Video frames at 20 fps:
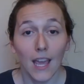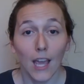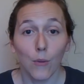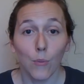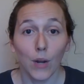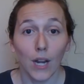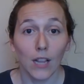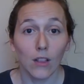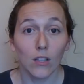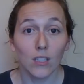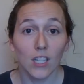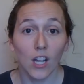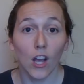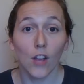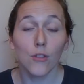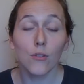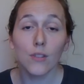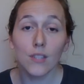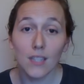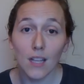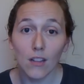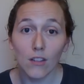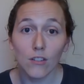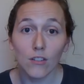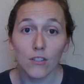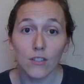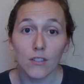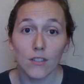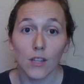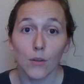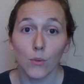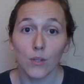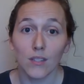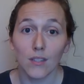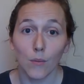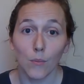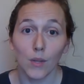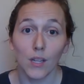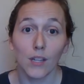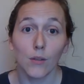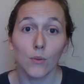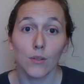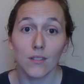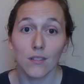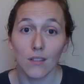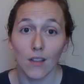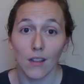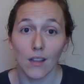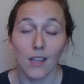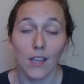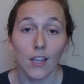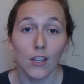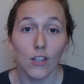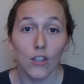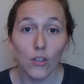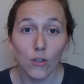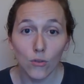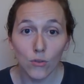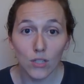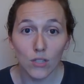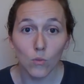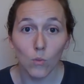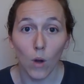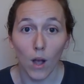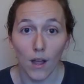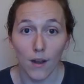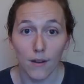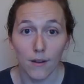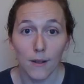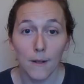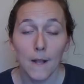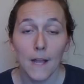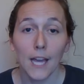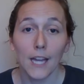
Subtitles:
And when I looked at other sellers, there was somebody who was selling a used one.